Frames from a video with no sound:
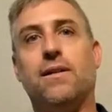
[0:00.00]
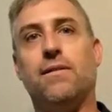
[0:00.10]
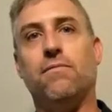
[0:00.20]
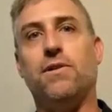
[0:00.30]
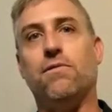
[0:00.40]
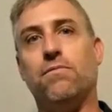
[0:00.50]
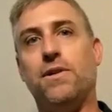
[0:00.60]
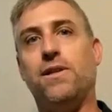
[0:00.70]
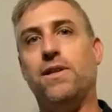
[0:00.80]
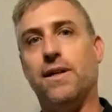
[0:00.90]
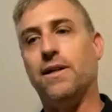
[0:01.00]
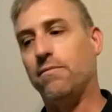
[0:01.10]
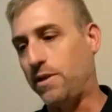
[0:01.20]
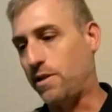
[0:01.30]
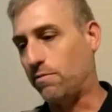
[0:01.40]
when you read the
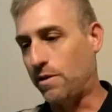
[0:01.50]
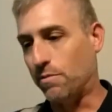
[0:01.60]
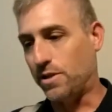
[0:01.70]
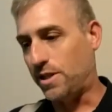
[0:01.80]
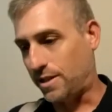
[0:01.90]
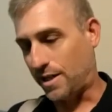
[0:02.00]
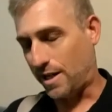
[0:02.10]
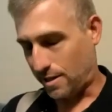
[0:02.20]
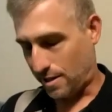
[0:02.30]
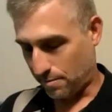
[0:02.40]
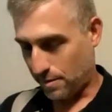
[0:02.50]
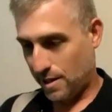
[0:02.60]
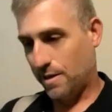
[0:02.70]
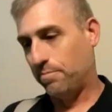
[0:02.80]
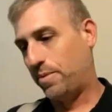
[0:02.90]
when you read what she's saying to him.
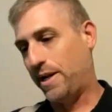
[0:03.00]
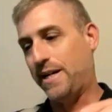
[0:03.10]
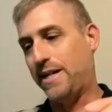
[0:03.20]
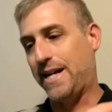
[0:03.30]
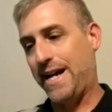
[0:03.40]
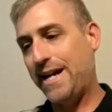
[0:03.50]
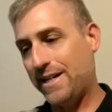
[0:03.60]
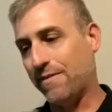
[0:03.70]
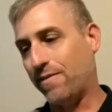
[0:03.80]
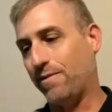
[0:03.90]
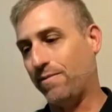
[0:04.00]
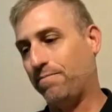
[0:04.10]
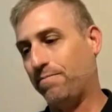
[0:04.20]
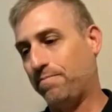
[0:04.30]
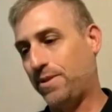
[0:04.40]
But in the end of her
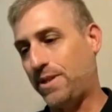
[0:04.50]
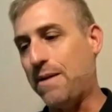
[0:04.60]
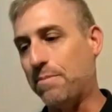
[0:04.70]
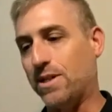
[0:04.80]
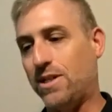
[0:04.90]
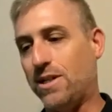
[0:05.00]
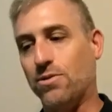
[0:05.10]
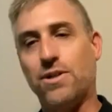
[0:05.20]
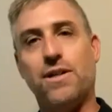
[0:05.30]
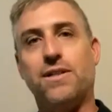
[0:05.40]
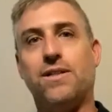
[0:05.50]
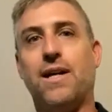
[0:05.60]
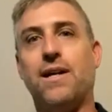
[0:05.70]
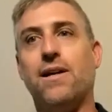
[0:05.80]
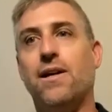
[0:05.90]
statement, she goes on to
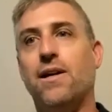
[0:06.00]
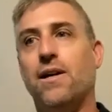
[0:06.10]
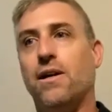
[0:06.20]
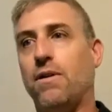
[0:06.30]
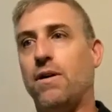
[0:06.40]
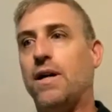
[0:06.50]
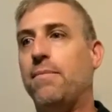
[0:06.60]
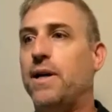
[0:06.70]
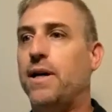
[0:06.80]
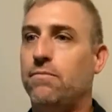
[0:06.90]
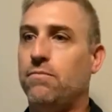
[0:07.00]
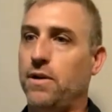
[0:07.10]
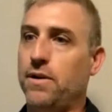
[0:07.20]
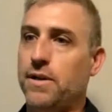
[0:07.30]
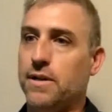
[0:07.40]
say, "Well, I'm not
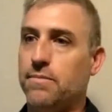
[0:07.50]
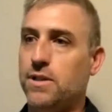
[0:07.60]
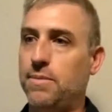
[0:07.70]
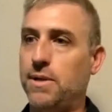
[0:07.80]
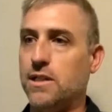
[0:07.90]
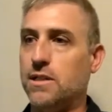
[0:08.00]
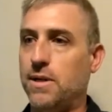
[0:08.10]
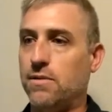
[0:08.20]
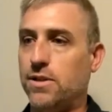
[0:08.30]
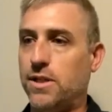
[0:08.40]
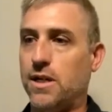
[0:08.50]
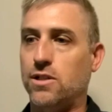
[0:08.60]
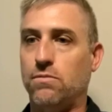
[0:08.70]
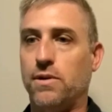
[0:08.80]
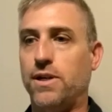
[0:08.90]
willing to, to be intimate or
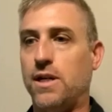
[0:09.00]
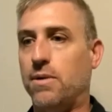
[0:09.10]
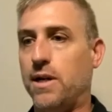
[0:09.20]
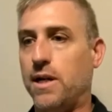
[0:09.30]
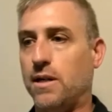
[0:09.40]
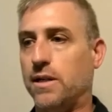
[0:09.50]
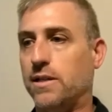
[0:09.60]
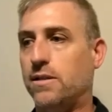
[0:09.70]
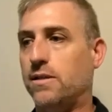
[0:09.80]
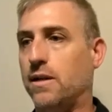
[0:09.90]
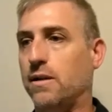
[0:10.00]
sexual with anybody unless uh,